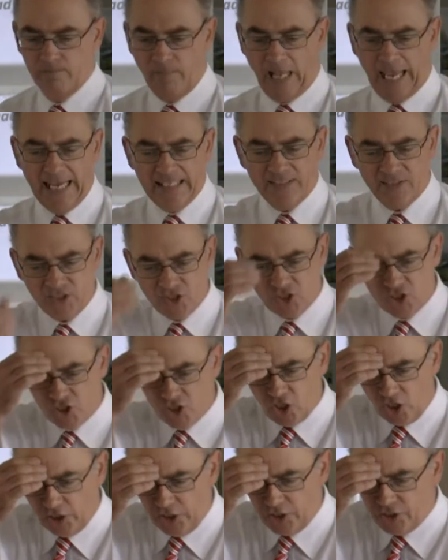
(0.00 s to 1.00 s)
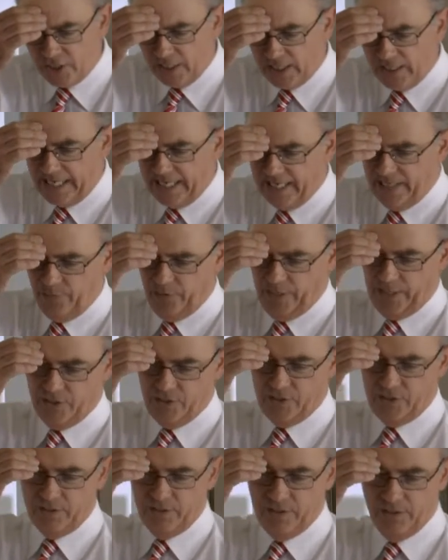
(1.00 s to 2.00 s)
It's astonishing
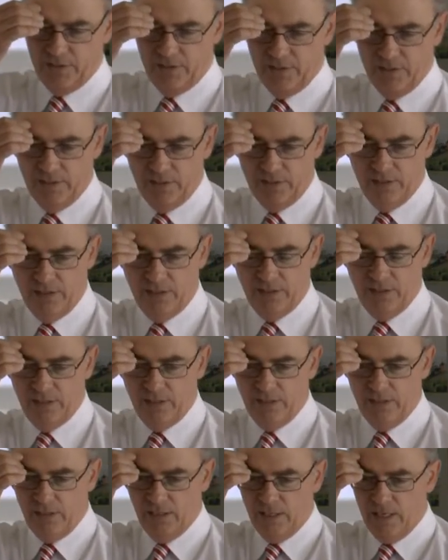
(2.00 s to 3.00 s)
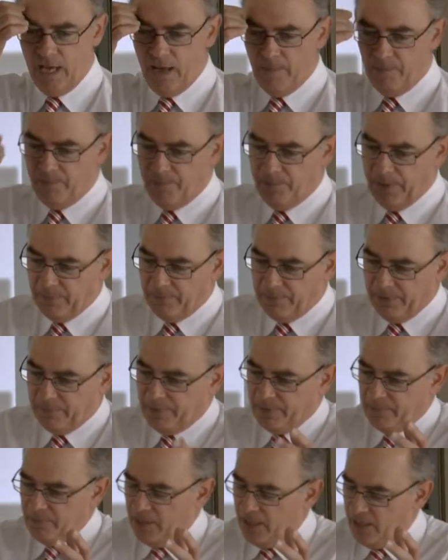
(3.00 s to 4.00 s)
language. But
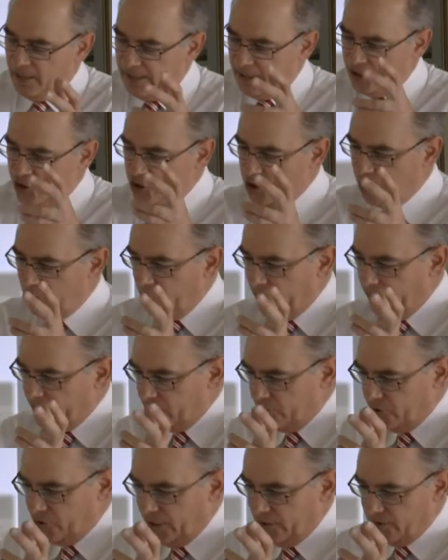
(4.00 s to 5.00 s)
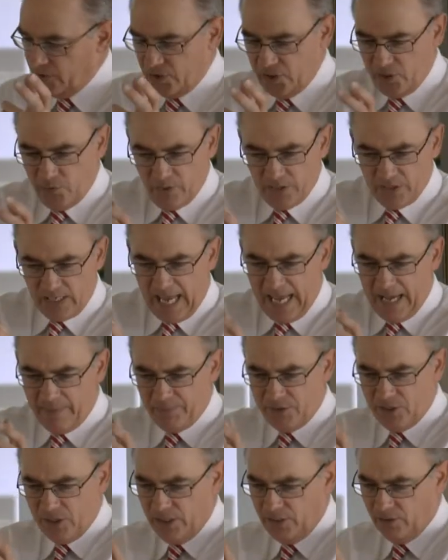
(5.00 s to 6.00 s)
Mark is showing us a Jesus who is
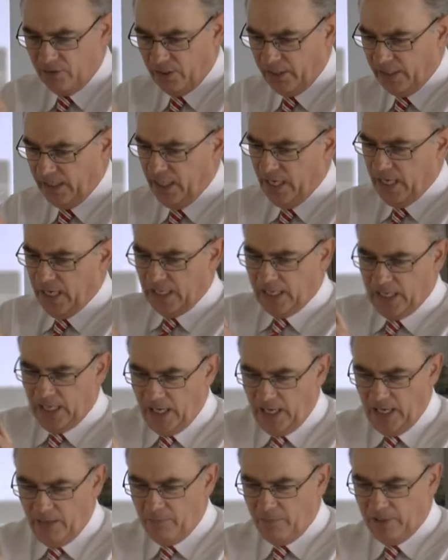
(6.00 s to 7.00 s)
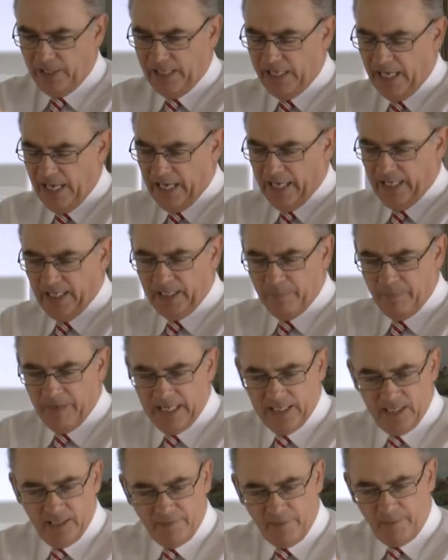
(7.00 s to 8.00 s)
absolutely, calmly, in
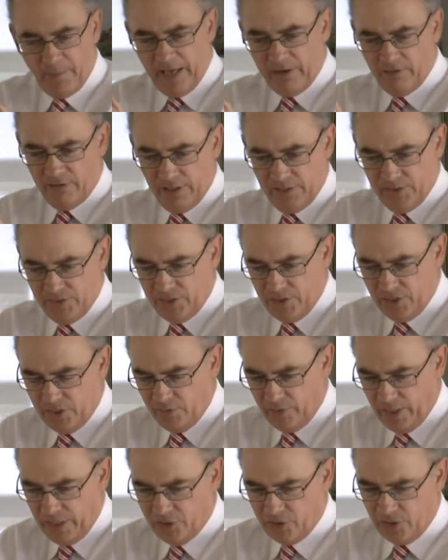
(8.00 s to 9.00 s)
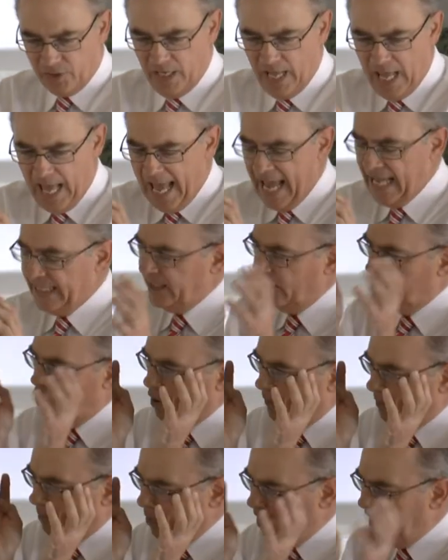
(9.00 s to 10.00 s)
command of a perilous situation and in
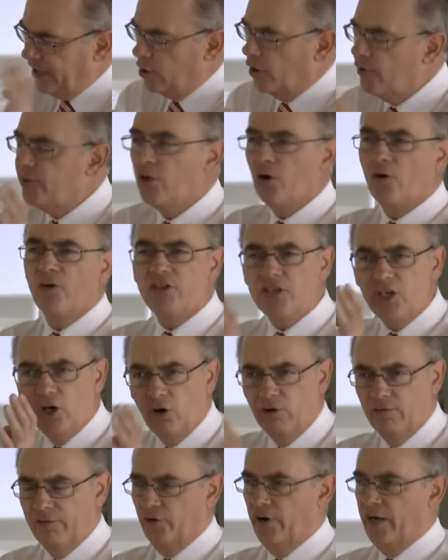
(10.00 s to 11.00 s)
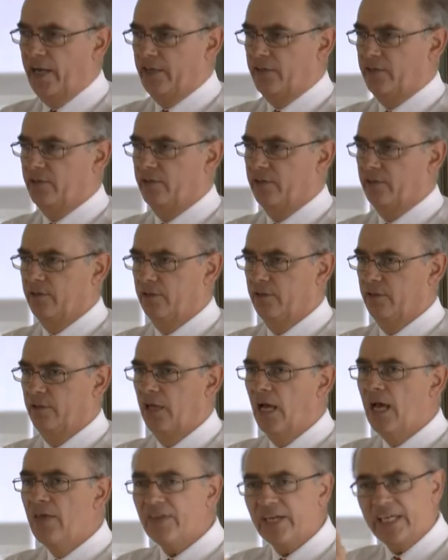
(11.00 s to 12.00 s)
complete authority over it.
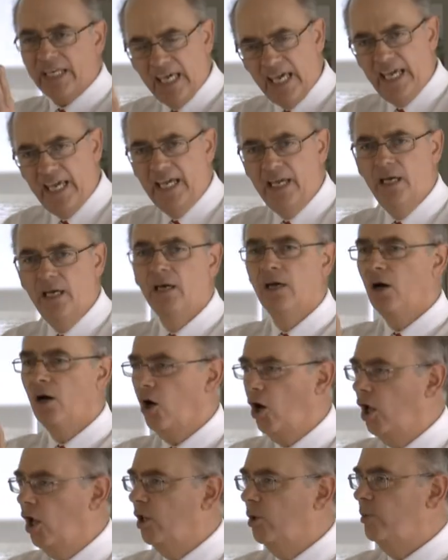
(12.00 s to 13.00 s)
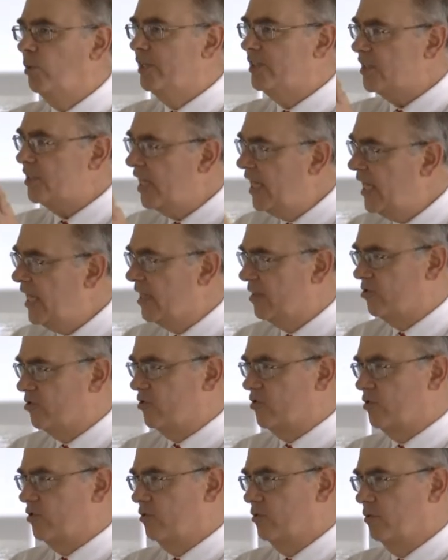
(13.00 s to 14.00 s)
The king always
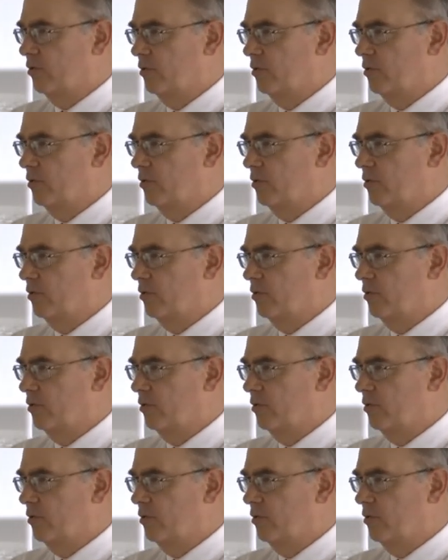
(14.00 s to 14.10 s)
is,